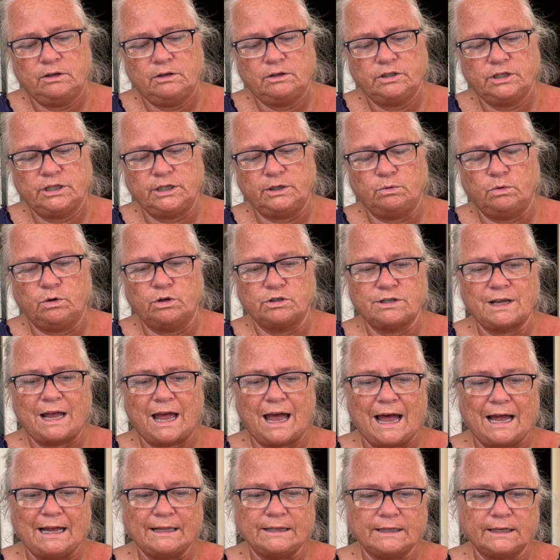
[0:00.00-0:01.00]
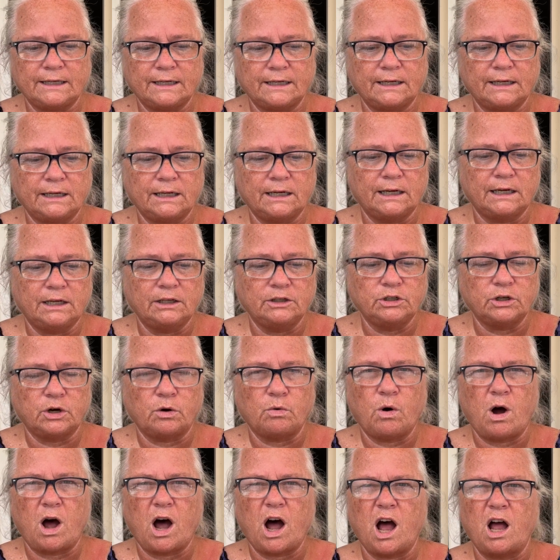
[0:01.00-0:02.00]
She was at the
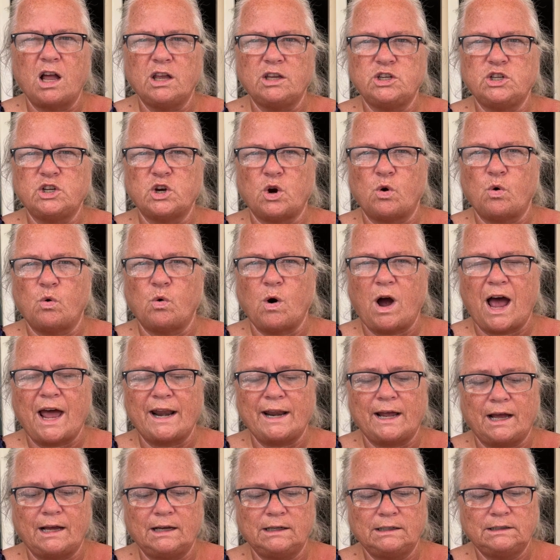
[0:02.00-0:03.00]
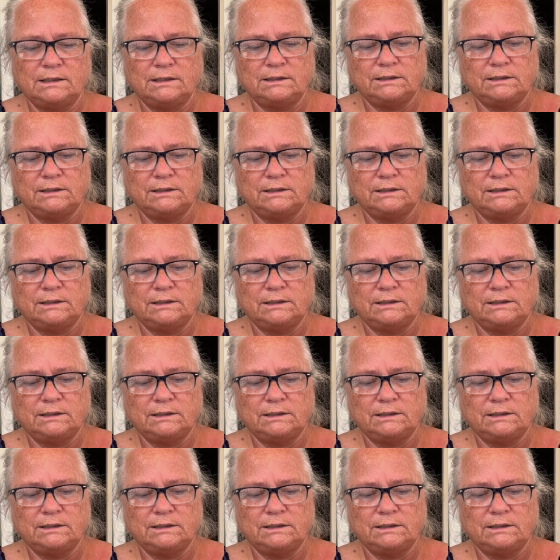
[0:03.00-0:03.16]
Joanna